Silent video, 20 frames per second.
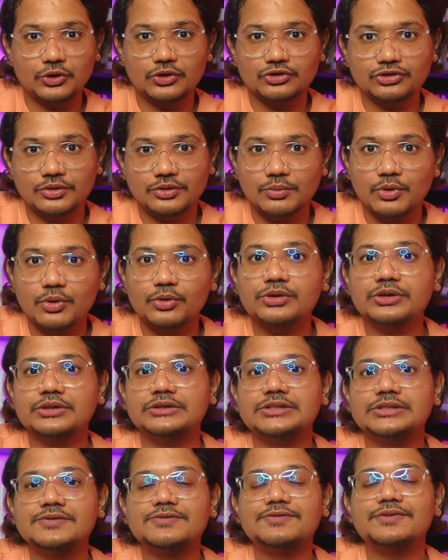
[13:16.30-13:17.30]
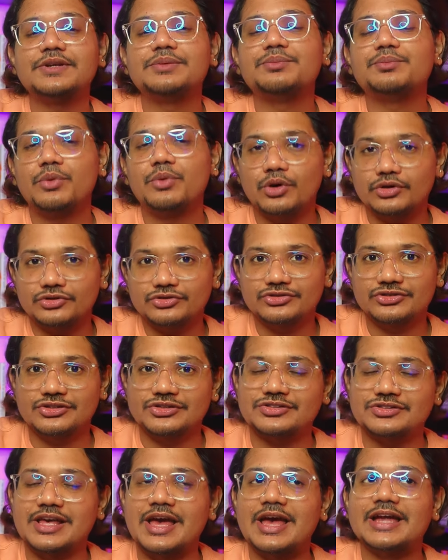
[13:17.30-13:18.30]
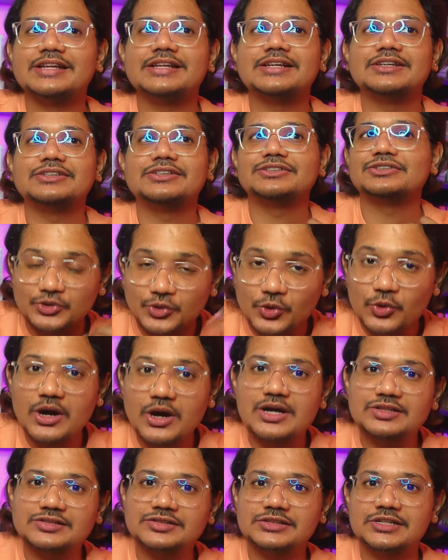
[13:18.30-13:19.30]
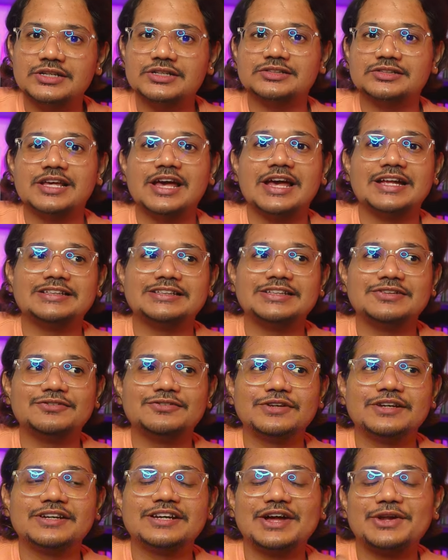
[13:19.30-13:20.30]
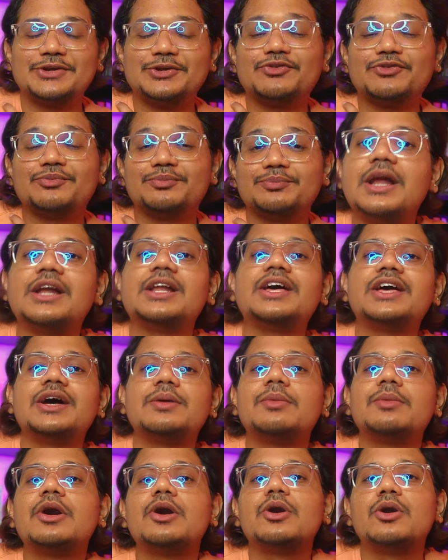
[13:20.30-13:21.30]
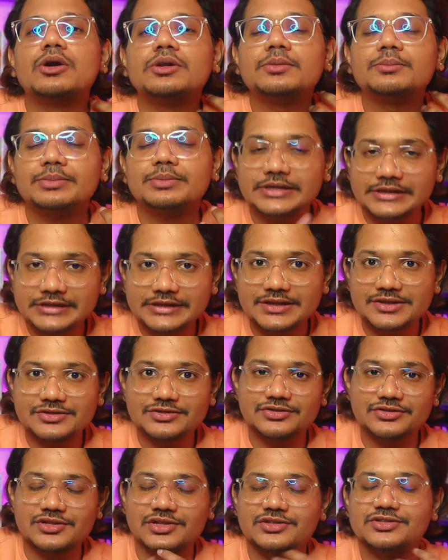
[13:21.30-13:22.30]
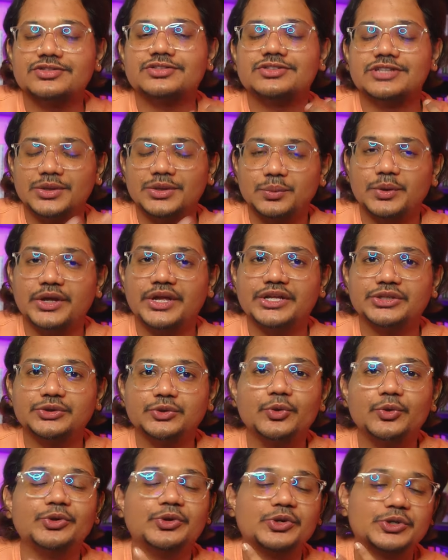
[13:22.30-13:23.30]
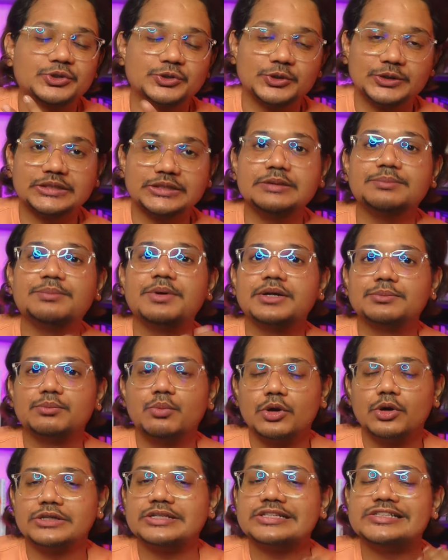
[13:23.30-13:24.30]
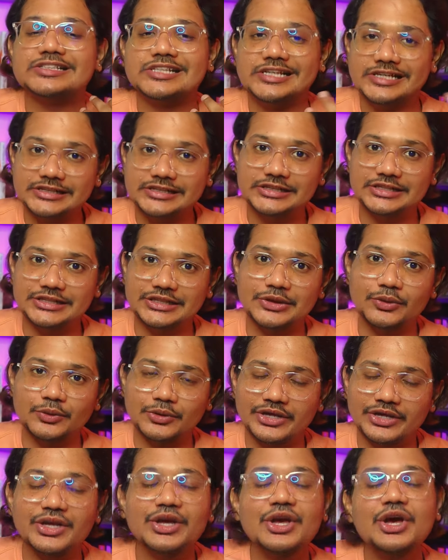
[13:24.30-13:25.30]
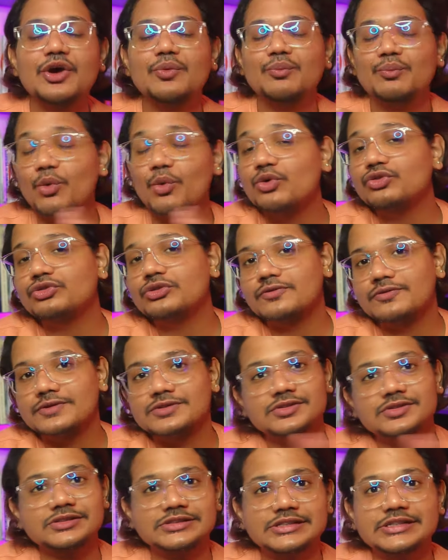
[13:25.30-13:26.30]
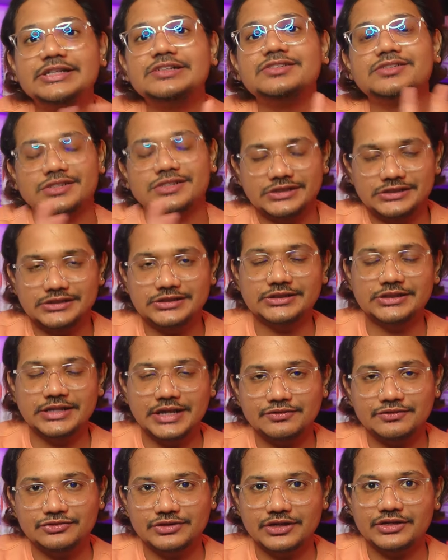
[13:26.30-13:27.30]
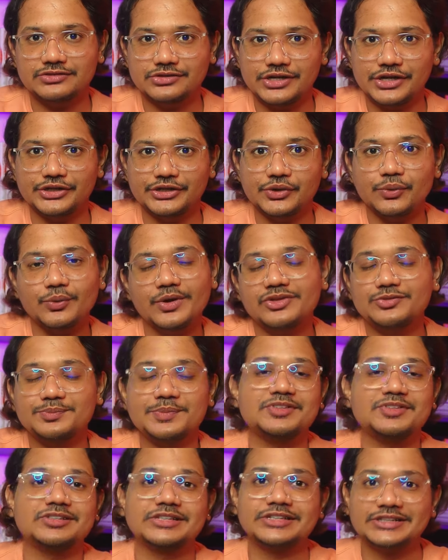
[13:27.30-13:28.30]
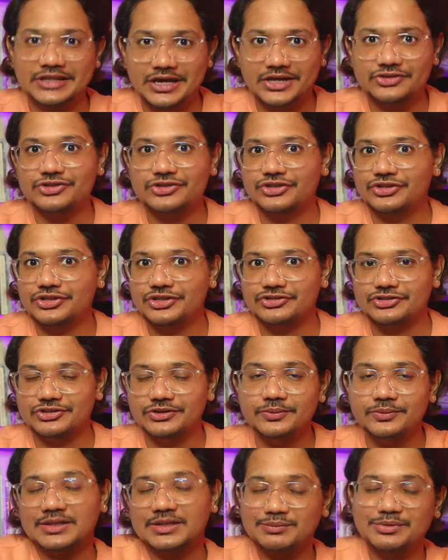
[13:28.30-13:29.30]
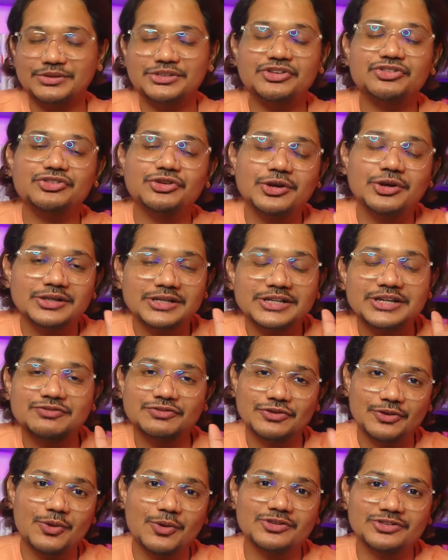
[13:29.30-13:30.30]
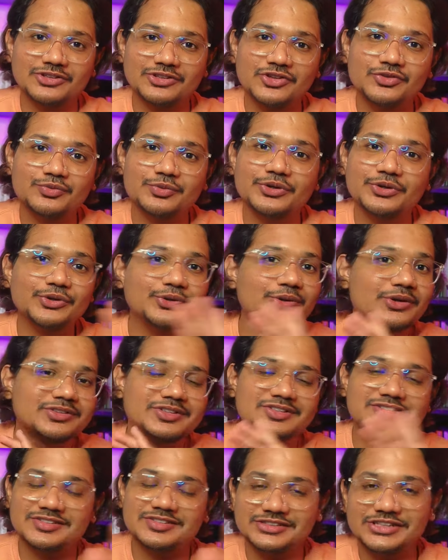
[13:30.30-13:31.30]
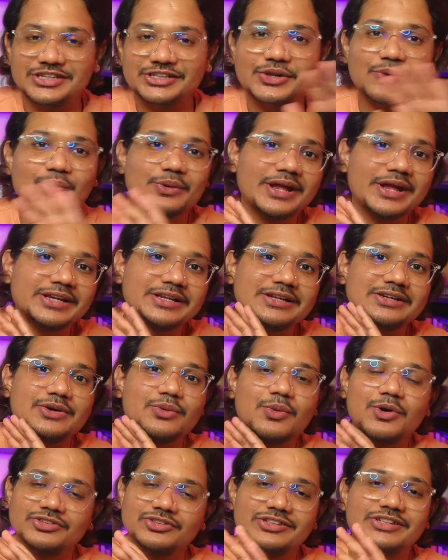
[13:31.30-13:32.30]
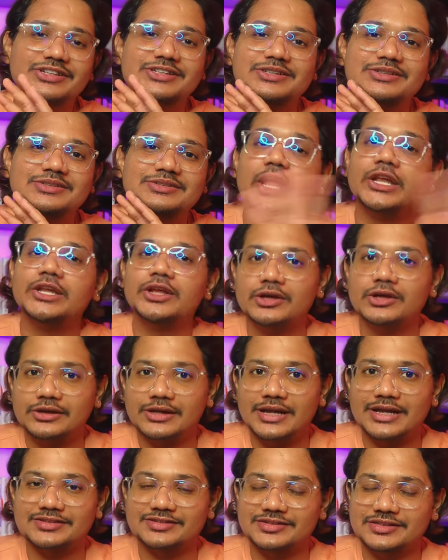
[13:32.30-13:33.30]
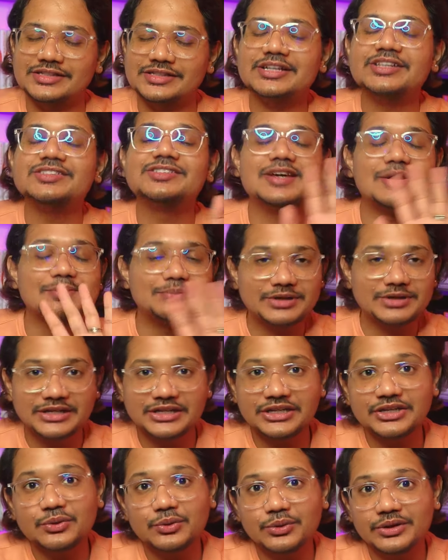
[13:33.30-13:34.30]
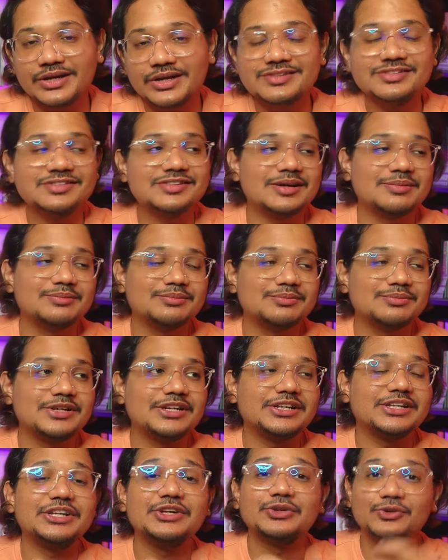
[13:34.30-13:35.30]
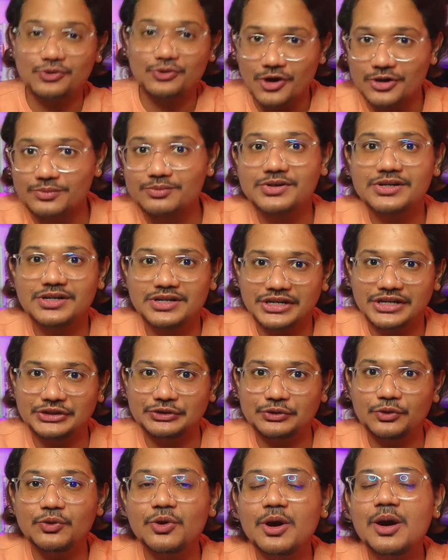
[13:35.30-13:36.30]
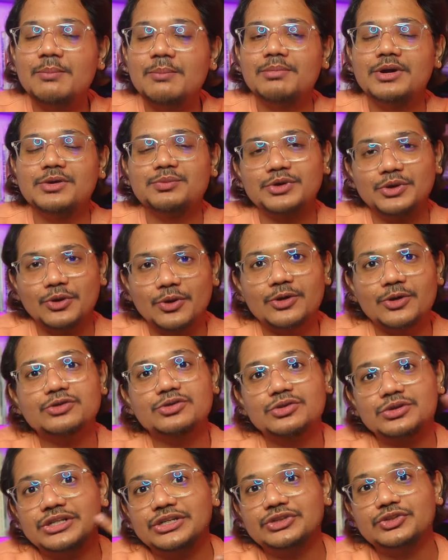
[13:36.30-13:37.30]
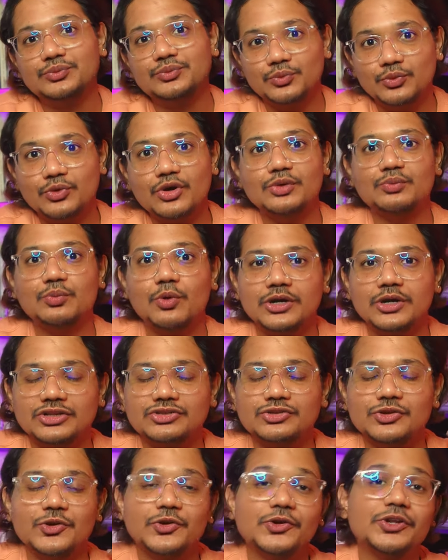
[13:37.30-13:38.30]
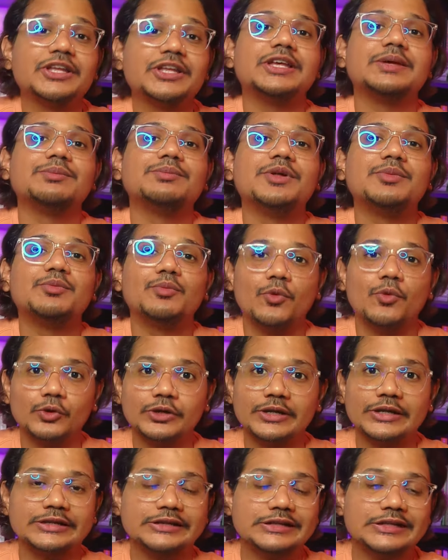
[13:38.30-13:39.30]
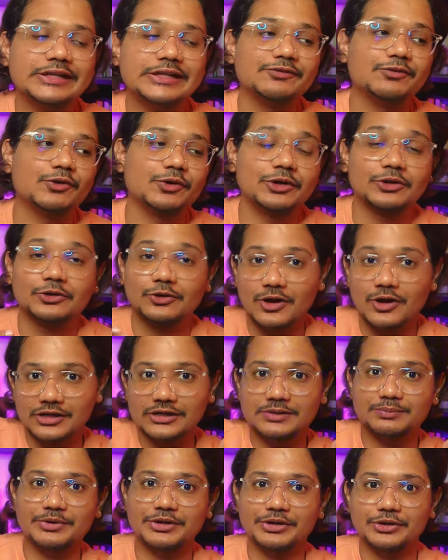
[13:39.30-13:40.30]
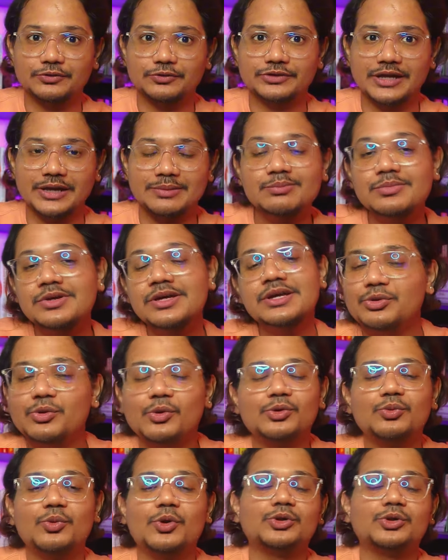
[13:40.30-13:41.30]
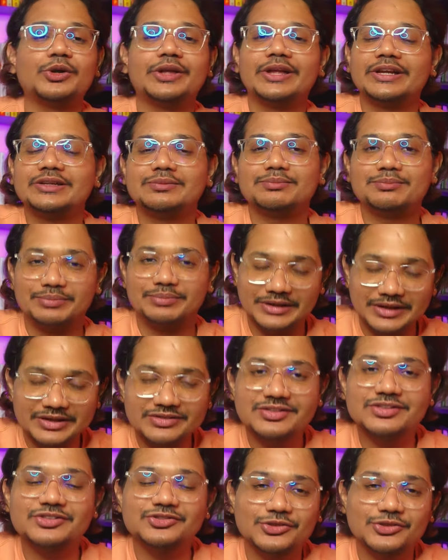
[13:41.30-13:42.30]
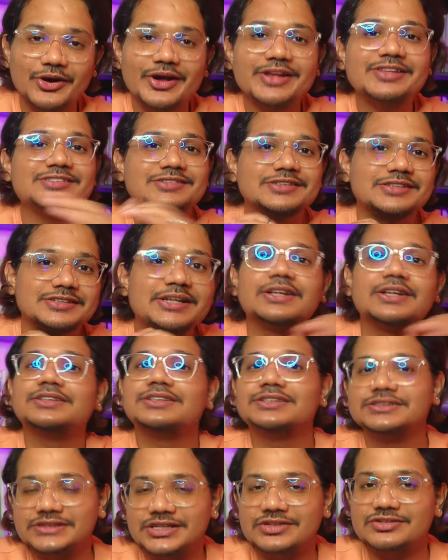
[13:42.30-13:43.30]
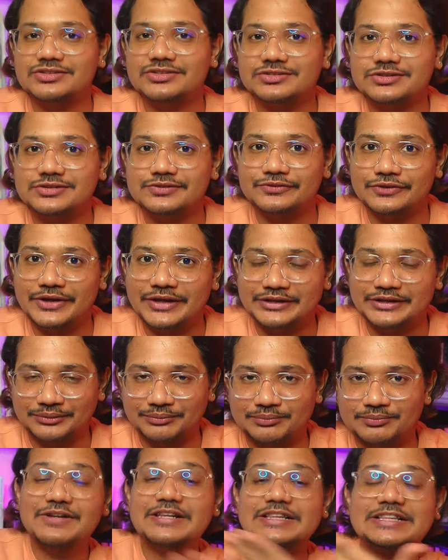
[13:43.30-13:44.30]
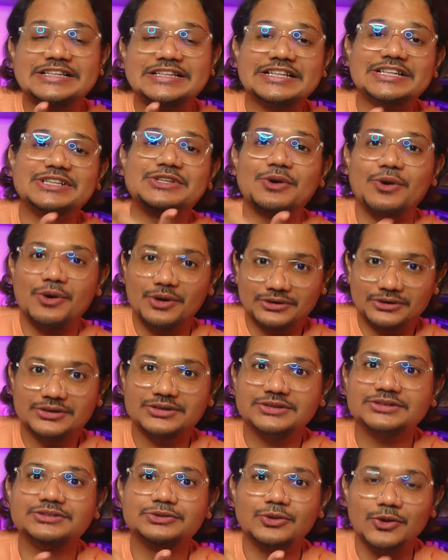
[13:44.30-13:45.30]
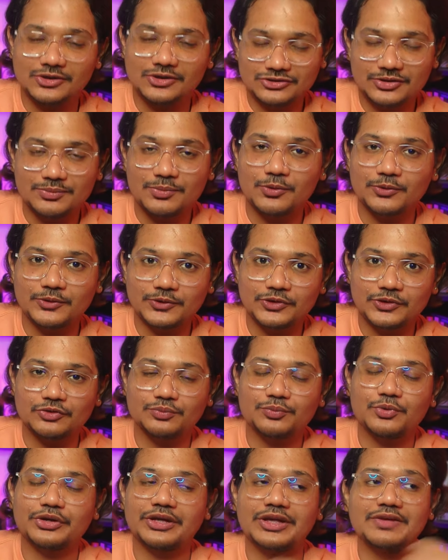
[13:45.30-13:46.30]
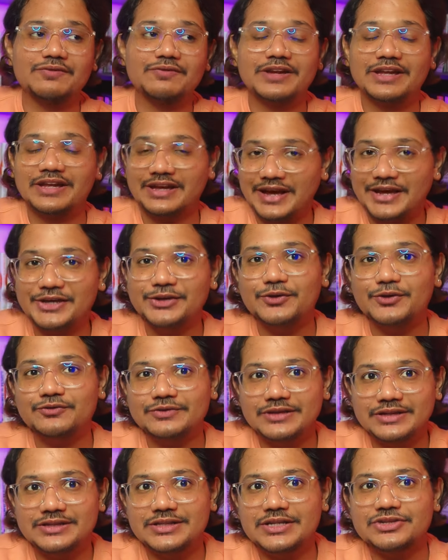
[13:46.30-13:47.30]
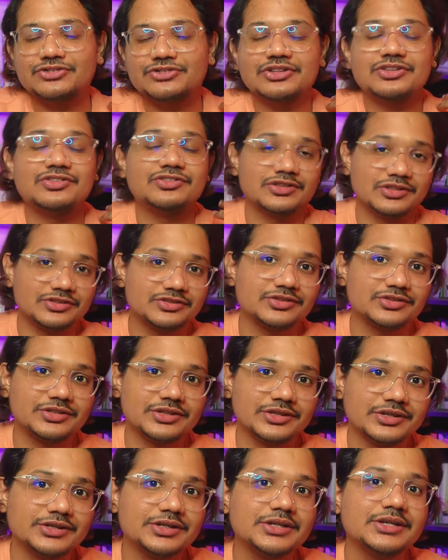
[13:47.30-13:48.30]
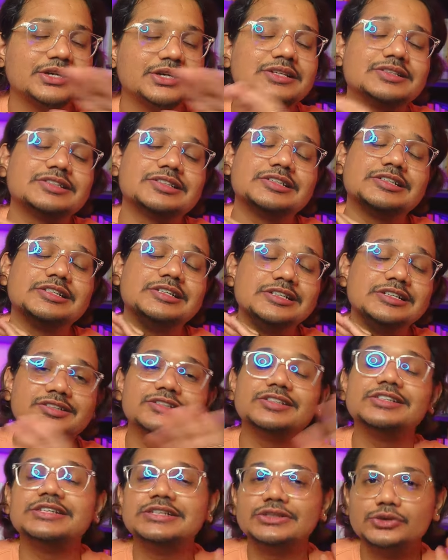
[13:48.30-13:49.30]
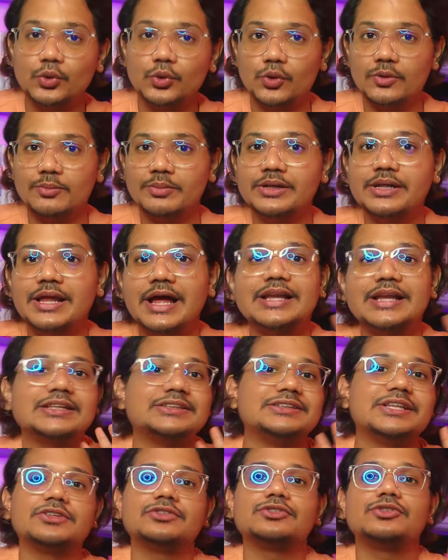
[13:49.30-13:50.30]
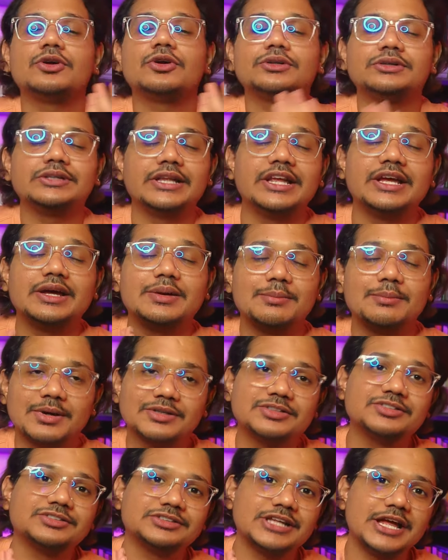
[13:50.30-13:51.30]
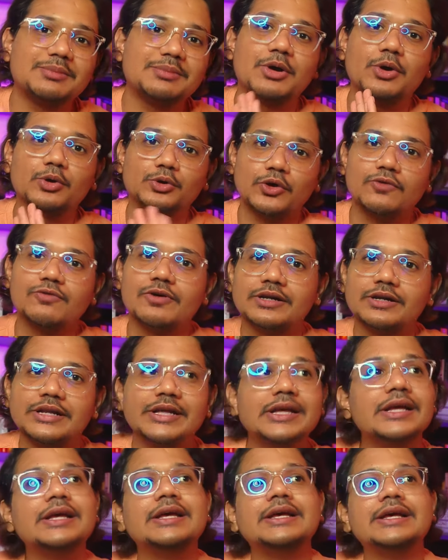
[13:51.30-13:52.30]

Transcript: talks about different postures and uh, yogasanas and different kind of pranayama or breathing exercises that we can do in order to keep our bodies healthy. Okay, most of us lead sedentary lifestyles right now, especially in our generation. And I'm pretty sure that if you're watching this video, you're just sitting down and uh, watching it while you're relaxing. It's completely okay. It's completely normal right now. But we also need to move our bodies in order to keep them more healthy for a longer period of time. We don't want to get pains in joints in our 30s itself, right? Everything that the author talks about in this book, every kind of thing that she says here is easily doable and it does not take much time out of our day.